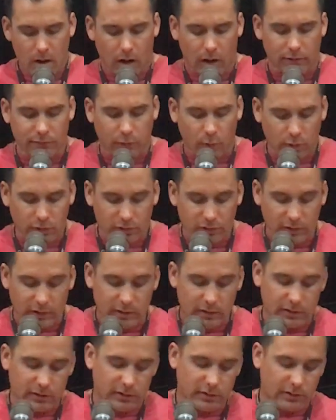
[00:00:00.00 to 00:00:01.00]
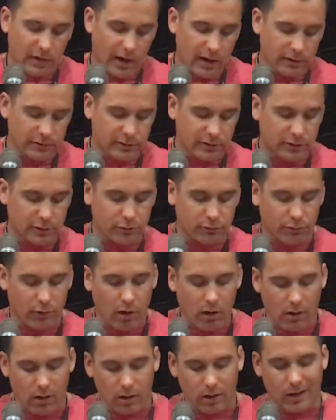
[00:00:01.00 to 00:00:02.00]
Unfortunately, the desire to do
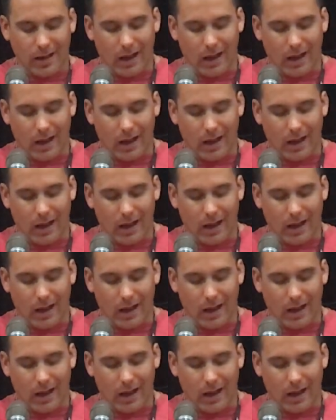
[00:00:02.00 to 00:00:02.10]
wrong